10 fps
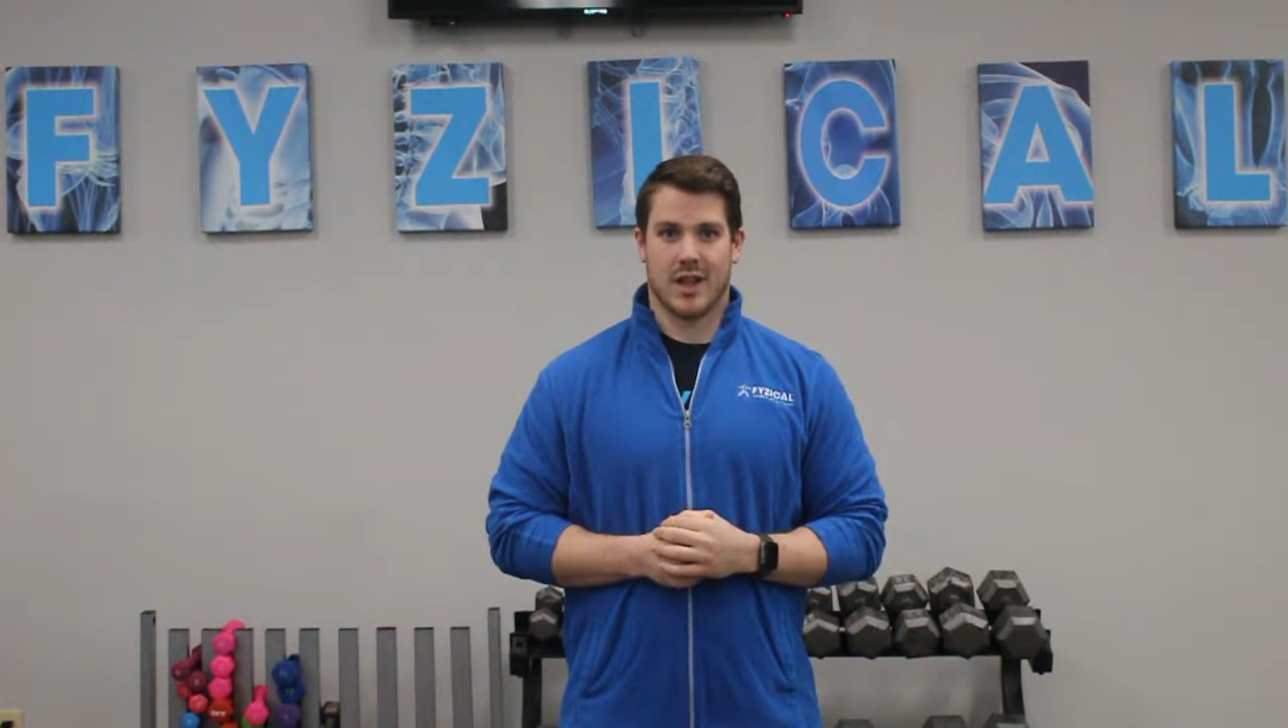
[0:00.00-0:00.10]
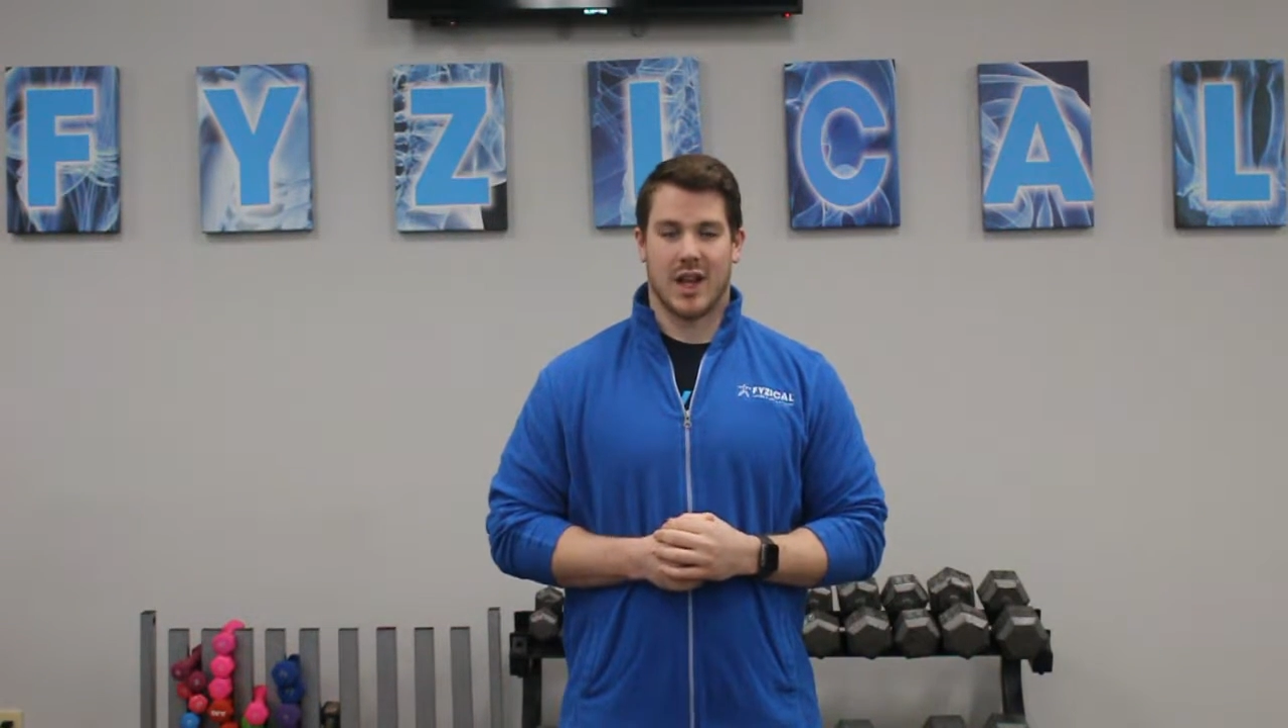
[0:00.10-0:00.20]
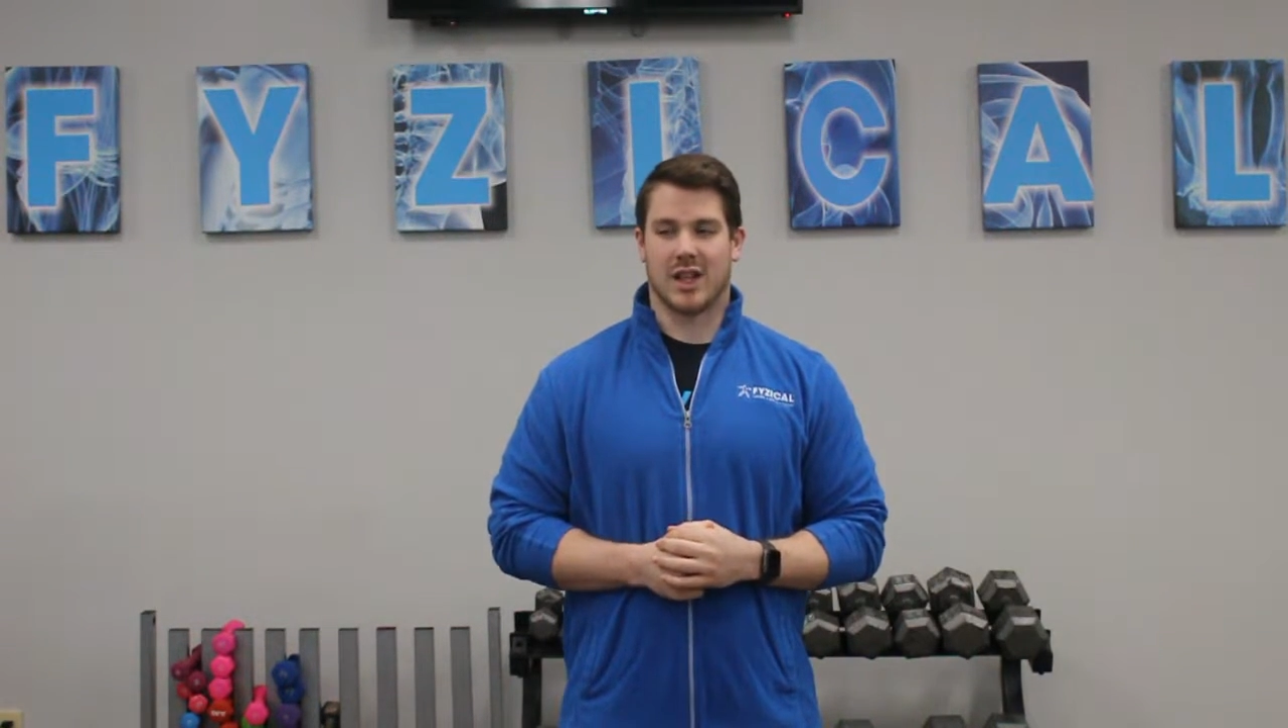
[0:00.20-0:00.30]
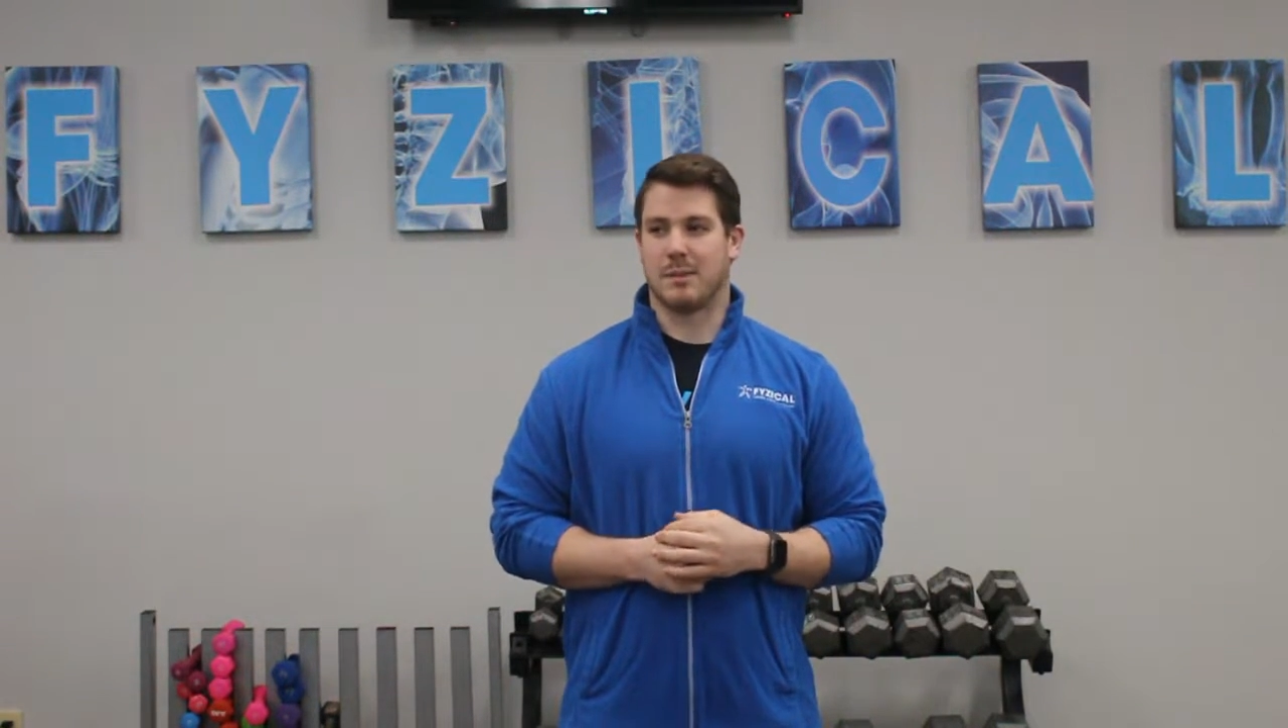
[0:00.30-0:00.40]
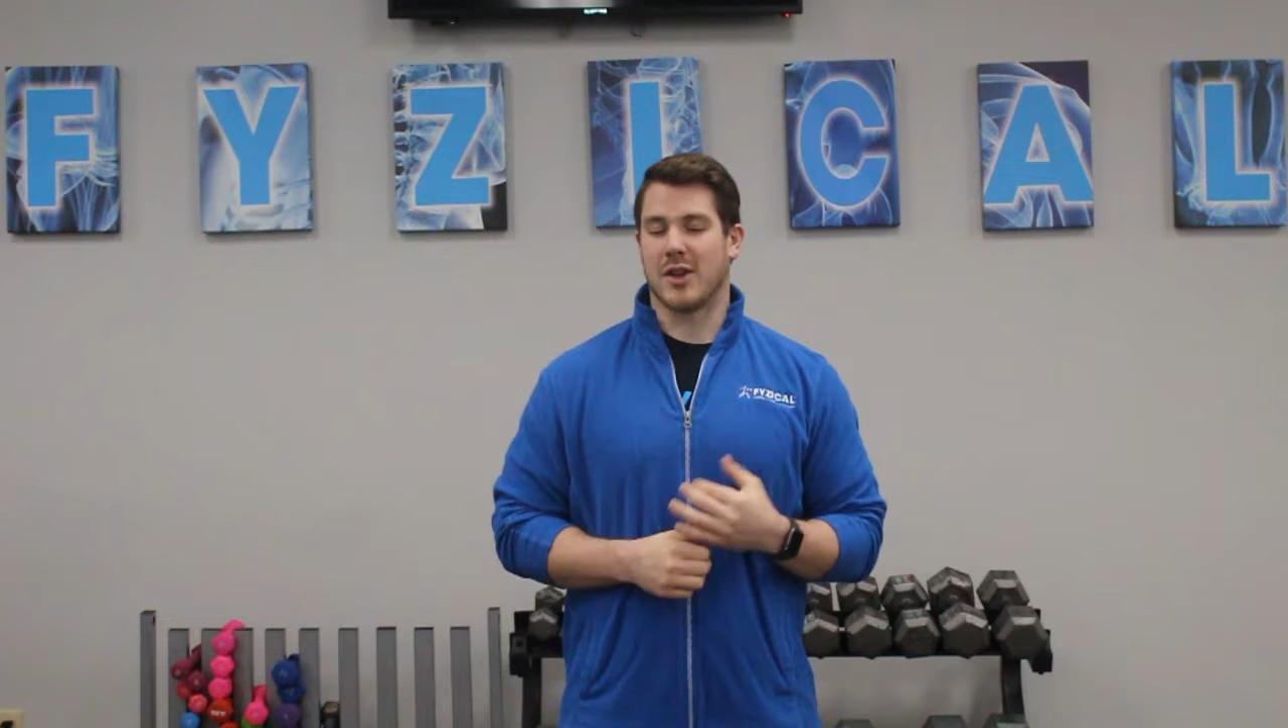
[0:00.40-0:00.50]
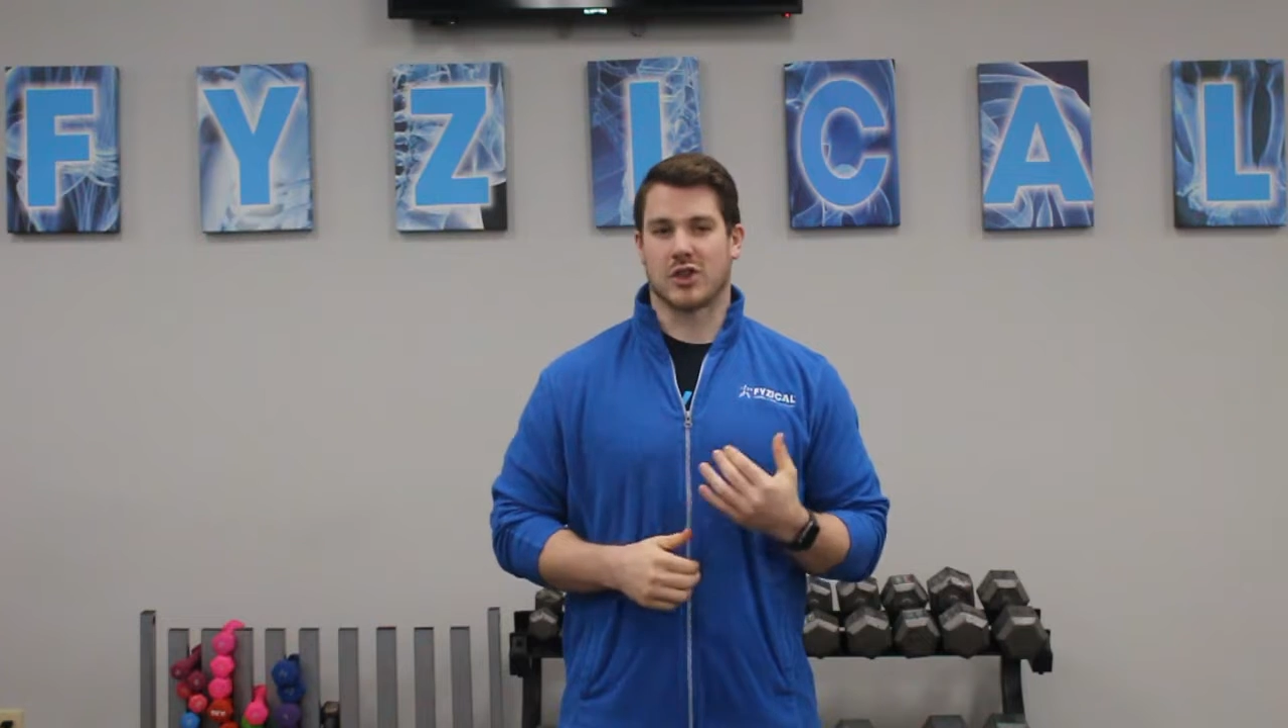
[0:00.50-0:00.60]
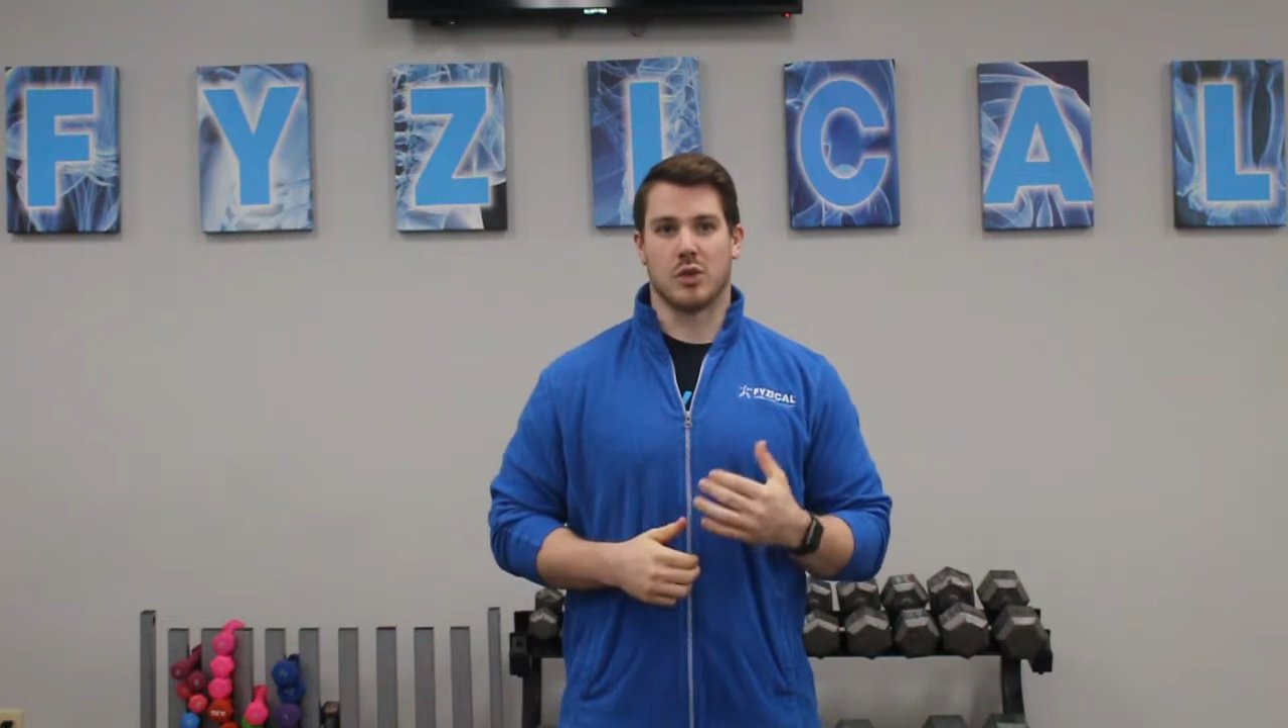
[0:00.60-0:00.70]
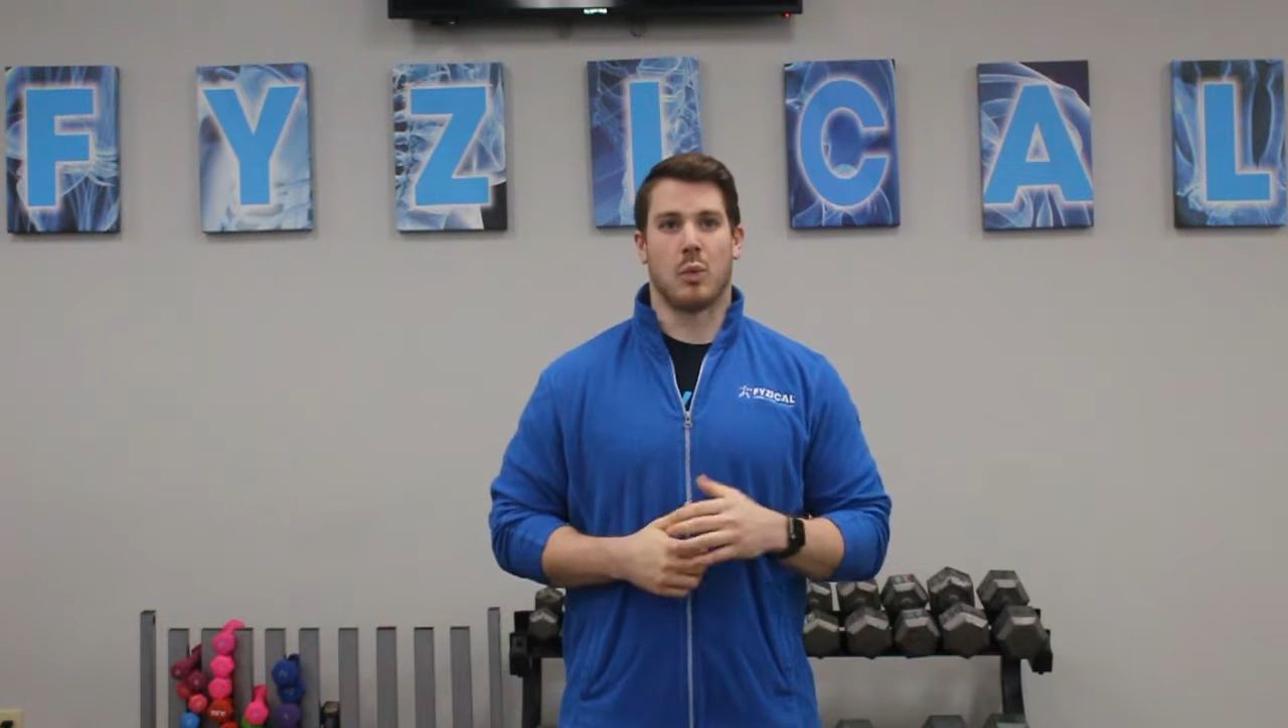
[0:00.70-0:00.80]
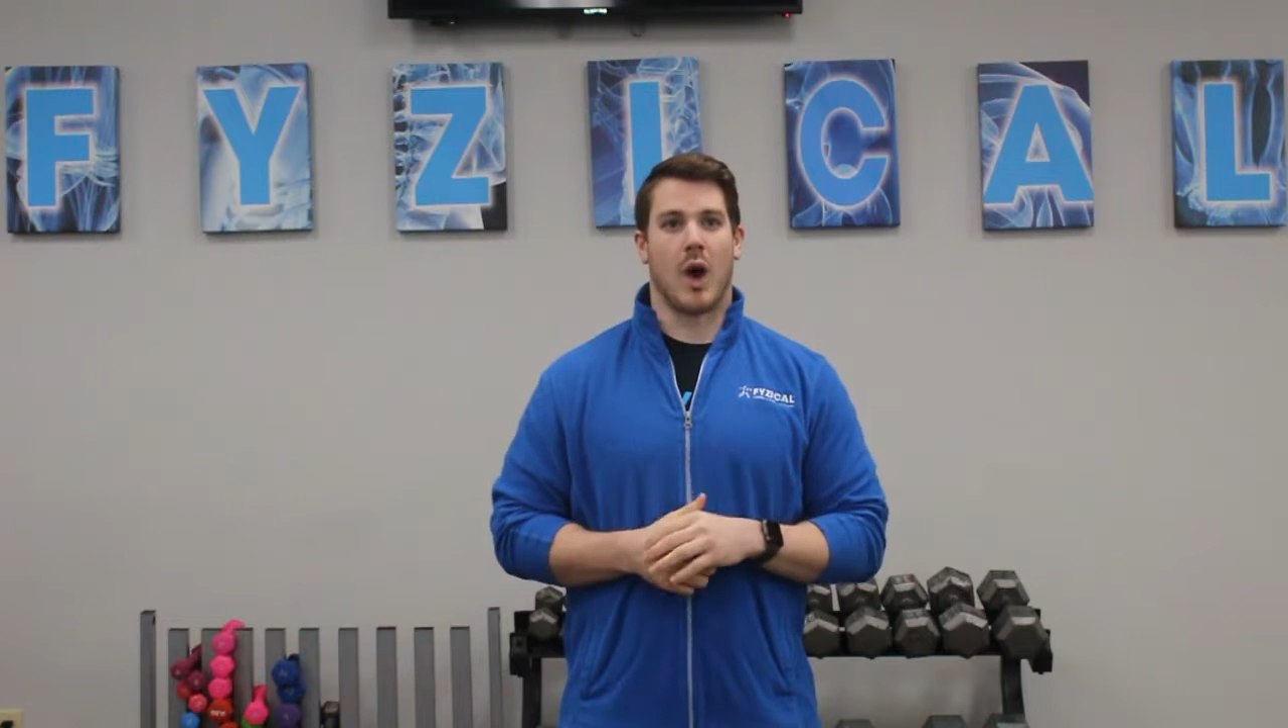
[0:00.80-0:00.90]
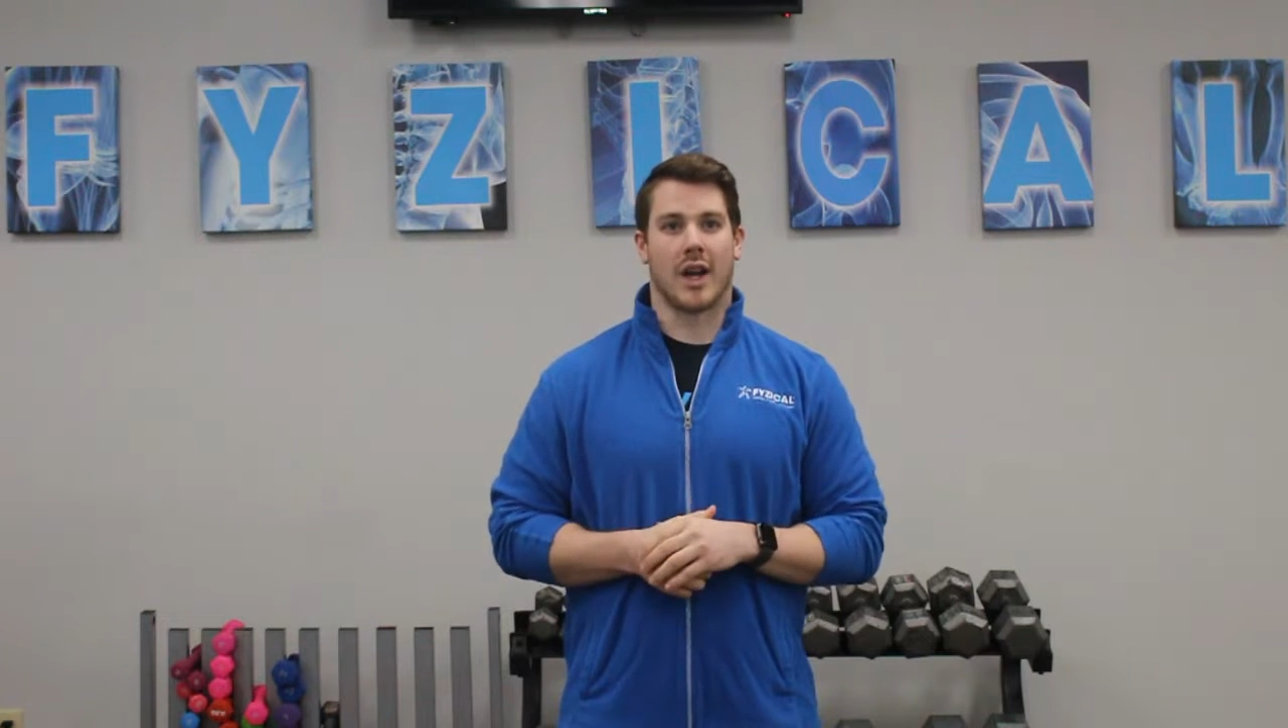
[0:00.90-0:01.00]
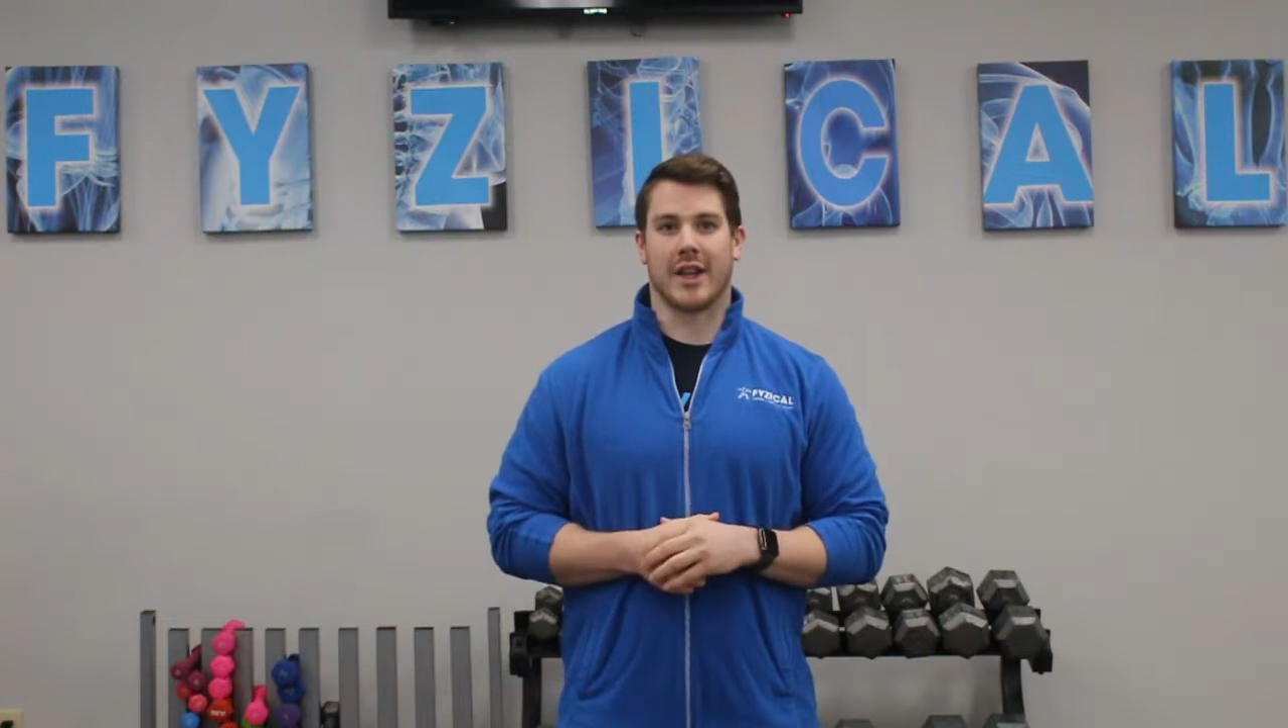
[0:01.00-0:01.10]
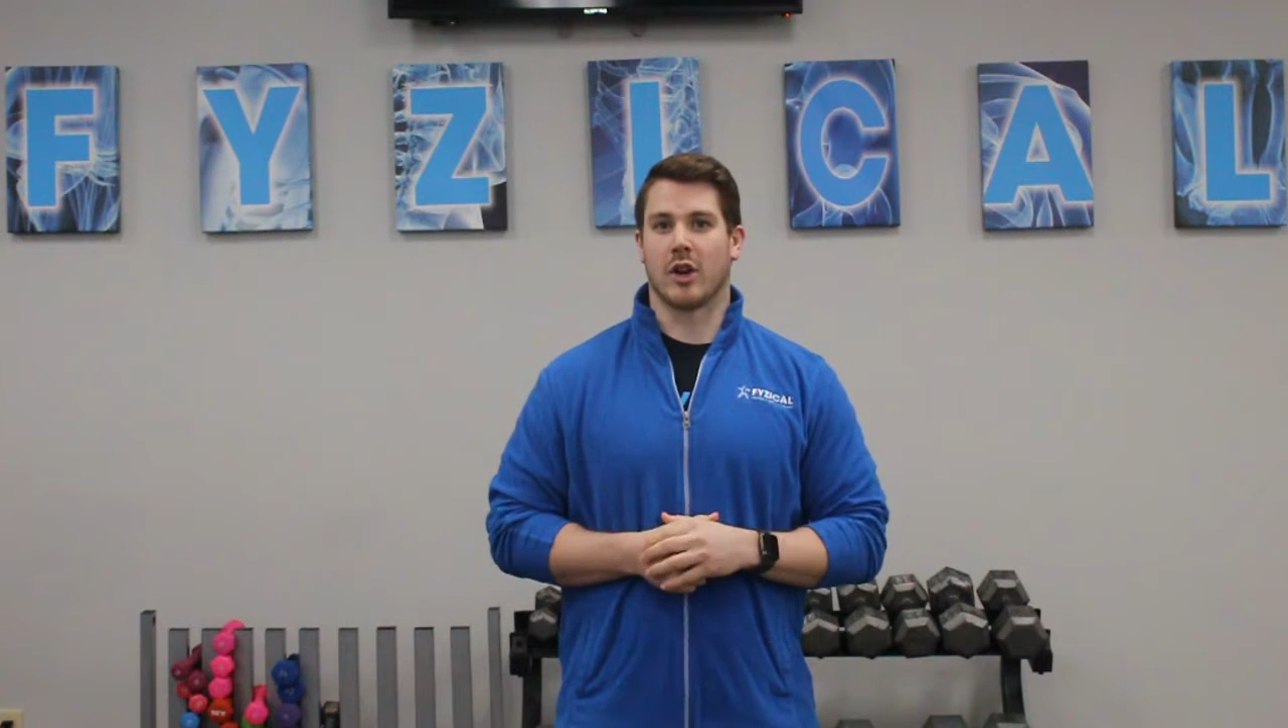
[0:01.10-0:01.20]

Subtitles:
especially walking